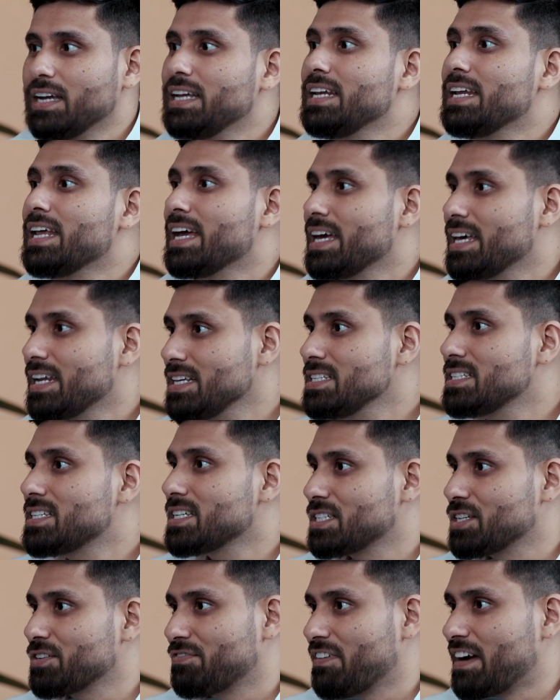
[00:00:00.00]
inherence
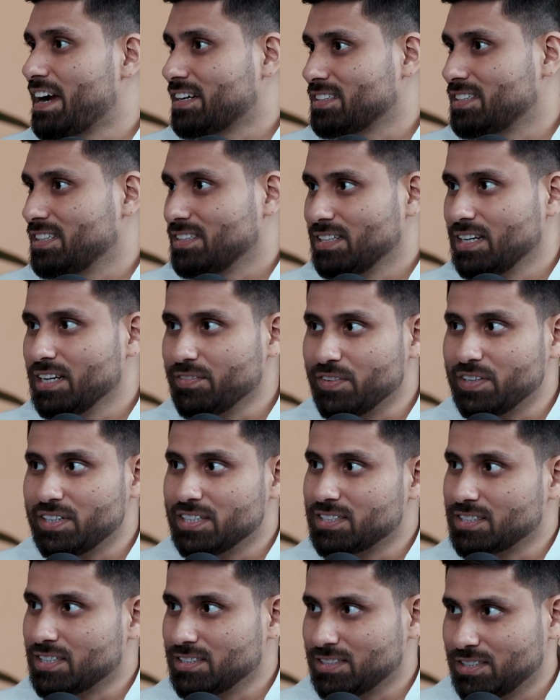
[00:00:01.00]
as a factor. Like we
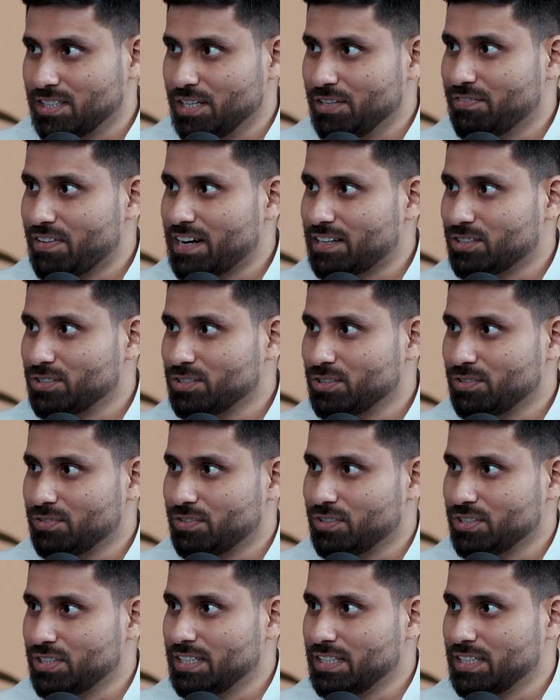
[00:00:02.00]
discussed three factors of